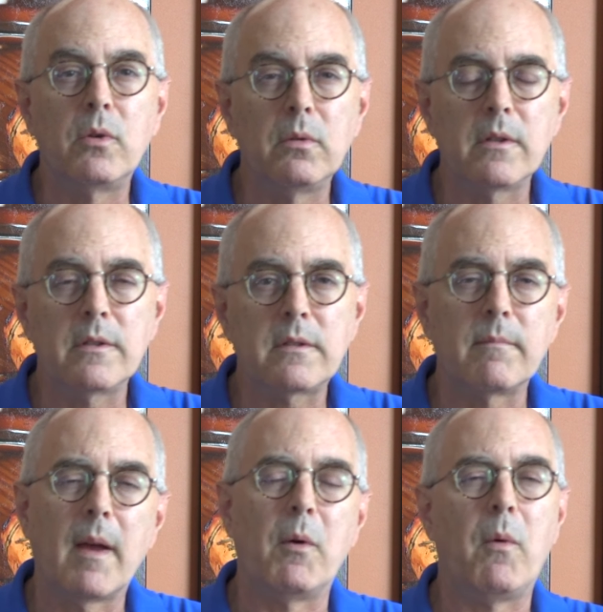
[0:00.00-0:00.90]

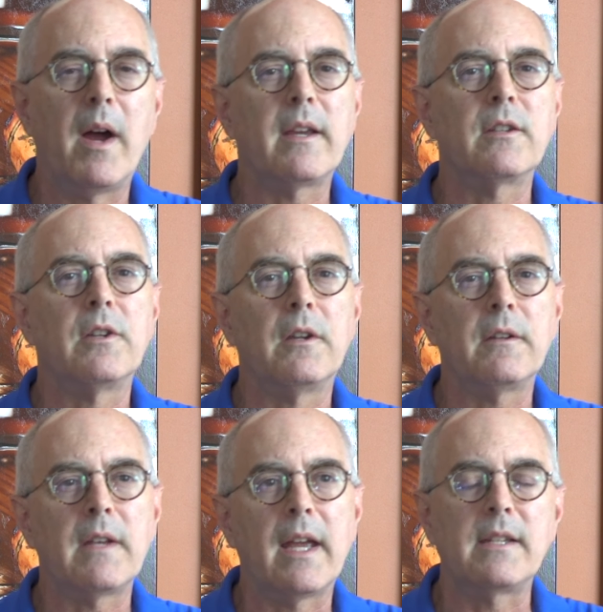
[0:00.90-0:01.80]
Coolers. I'm a wine
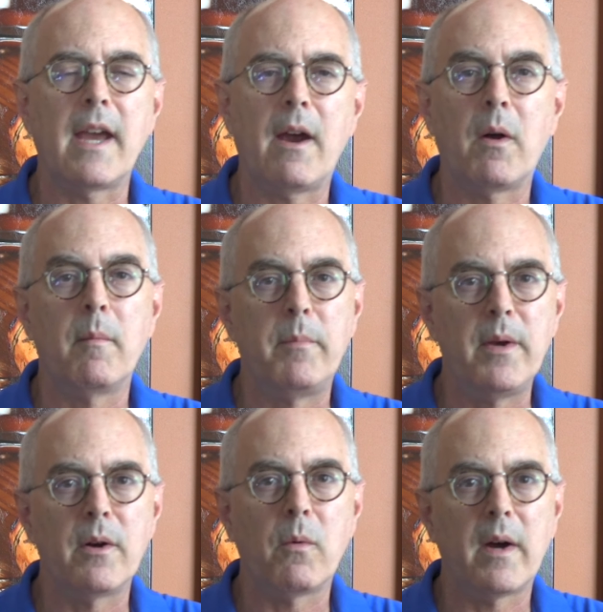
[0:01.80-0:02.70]
consultant at Tower
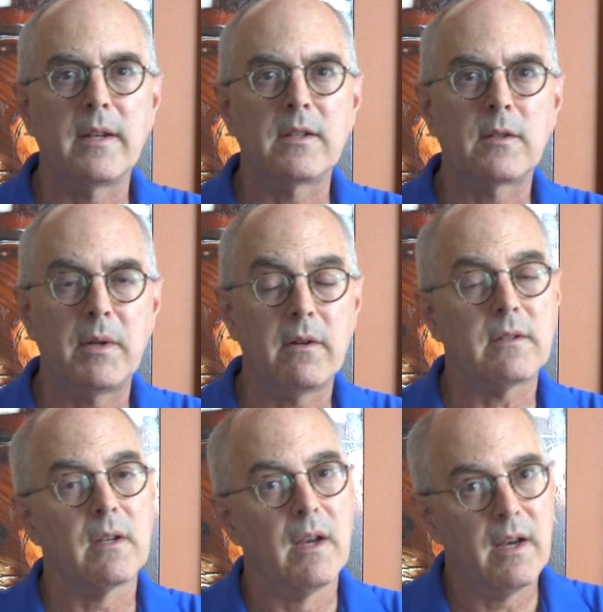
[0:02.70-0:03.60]
Beer, Wine, and
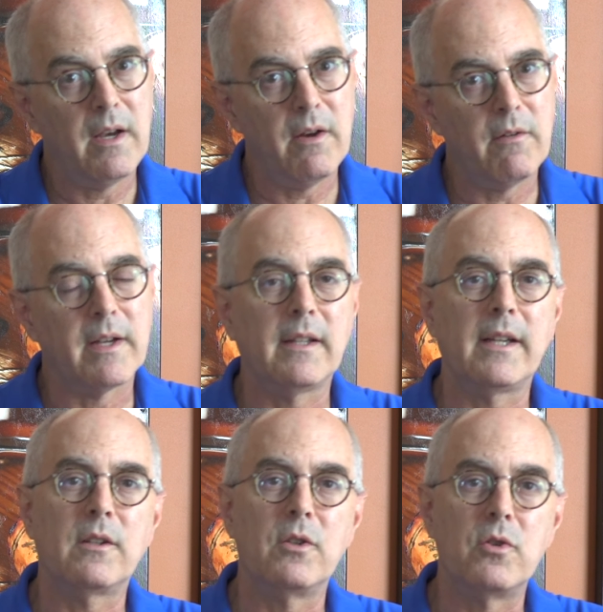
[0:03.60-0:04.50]
Spirits here in
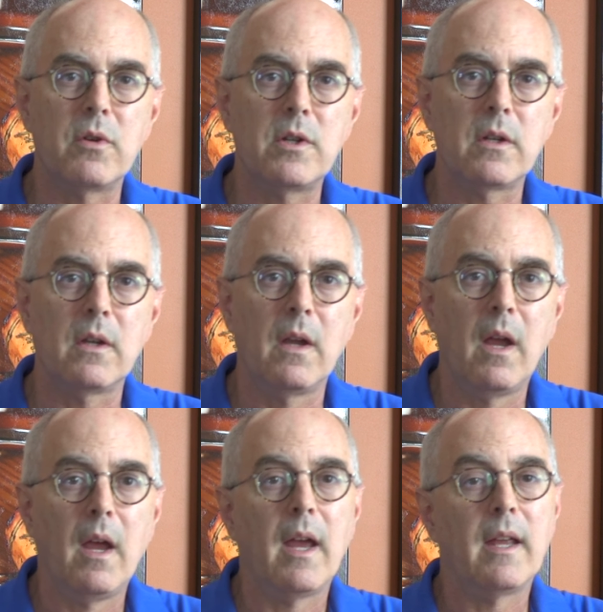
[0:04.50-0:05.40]
Atlanta, Georgia.
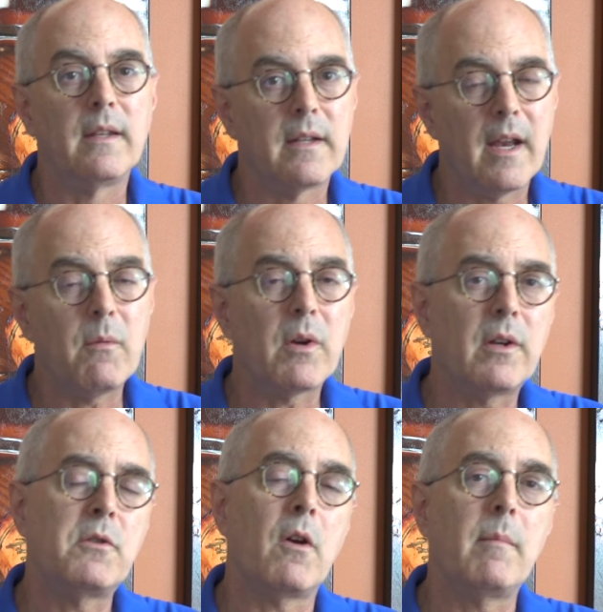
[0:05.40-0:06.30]
And today we're
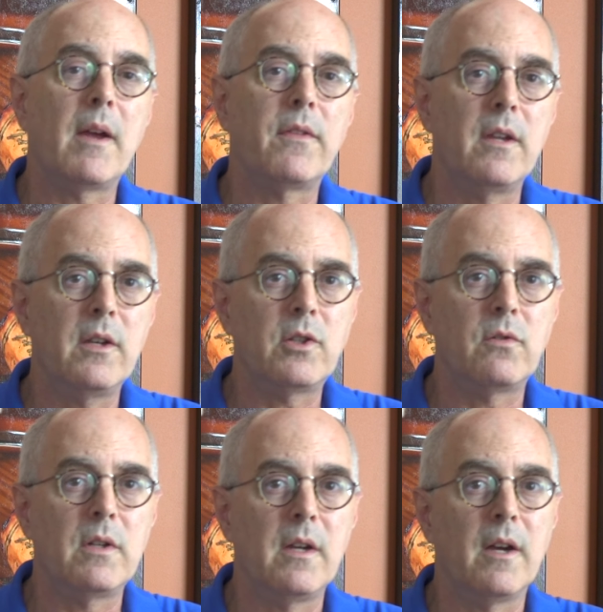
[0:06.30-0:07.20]
going to talk about the
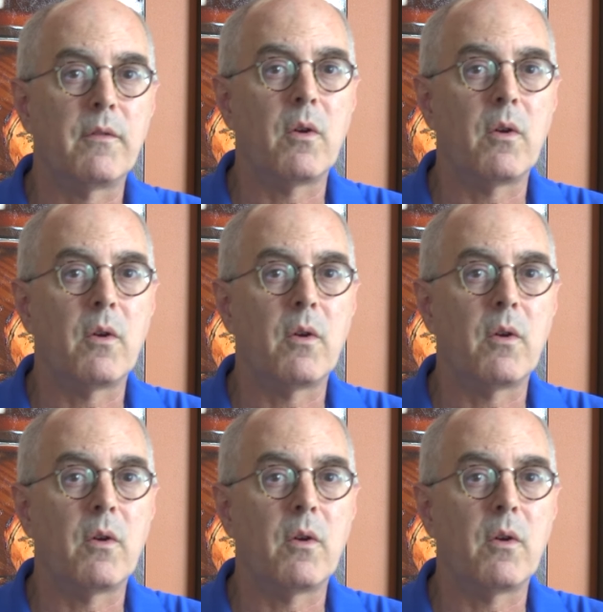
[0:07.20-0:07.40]
history of